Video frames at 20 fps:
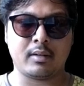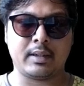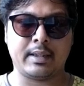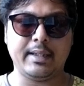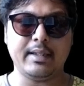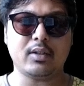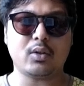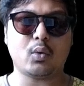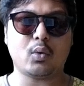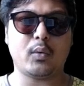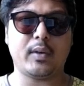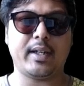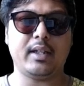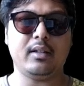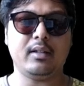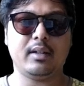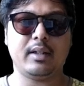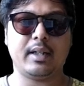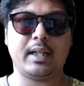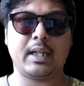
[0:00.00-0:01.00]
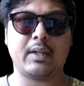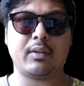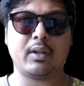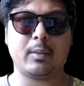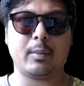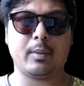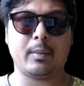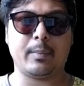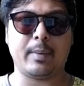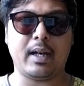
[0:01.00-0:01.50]
this queen, it
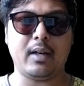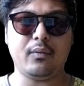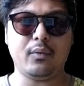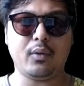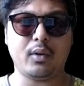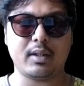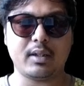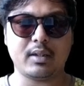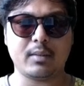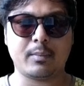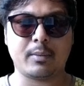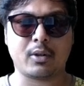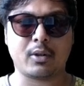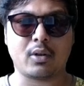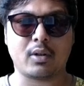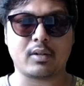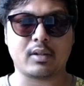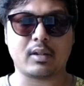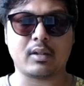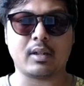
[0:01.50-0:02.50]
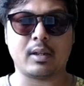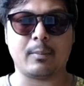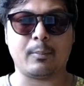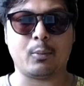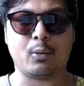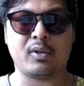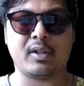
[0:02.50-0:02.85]
will be bad for us because the